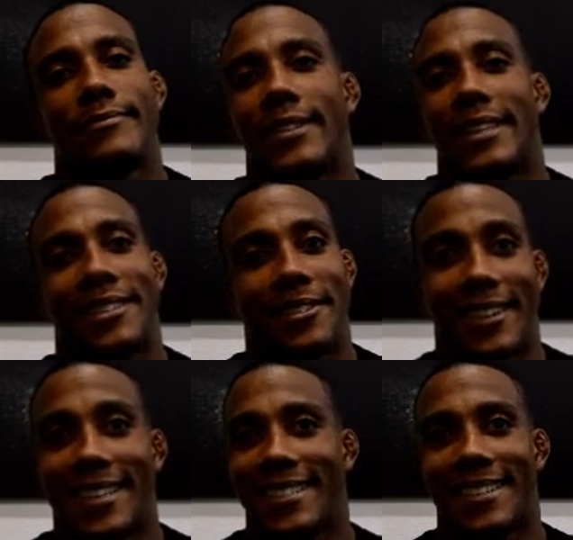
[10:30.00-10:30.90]
It's
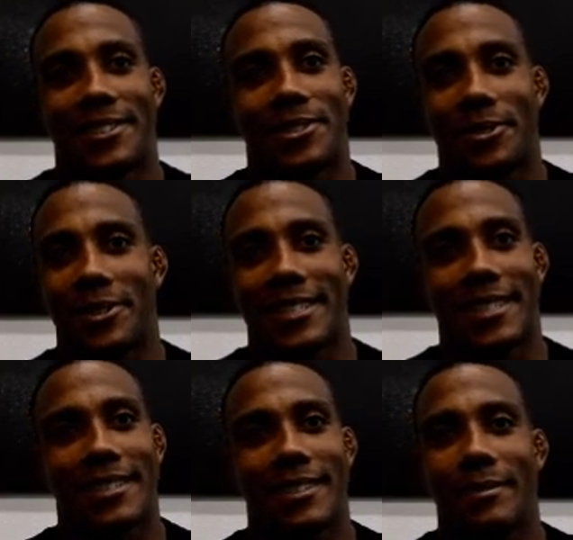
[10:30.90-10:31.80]
crazy. Their sewage
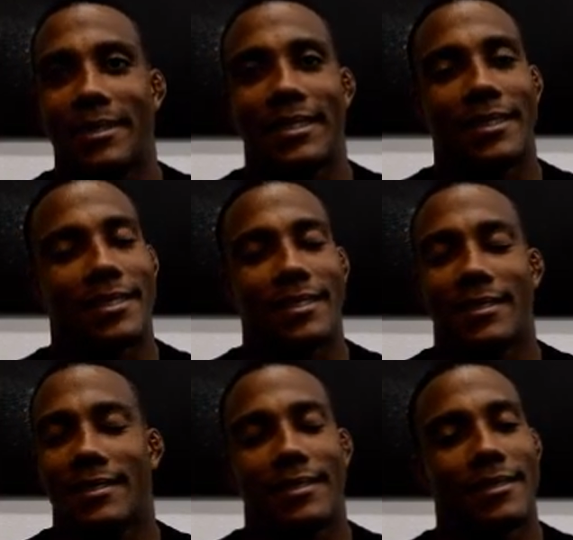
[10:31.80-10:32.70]
system is just
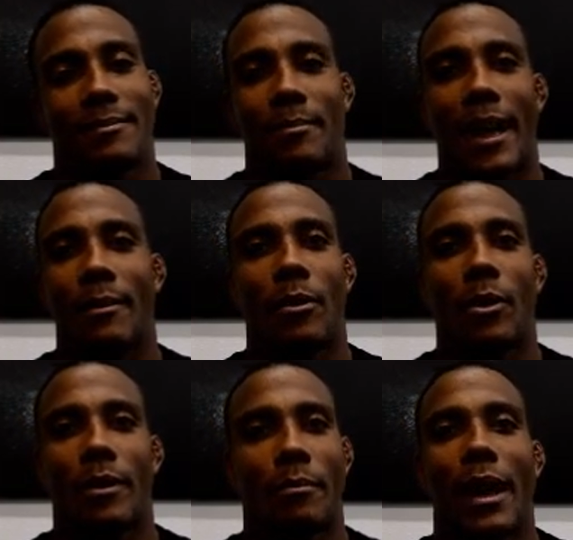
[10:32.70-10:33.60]
mind-blowing.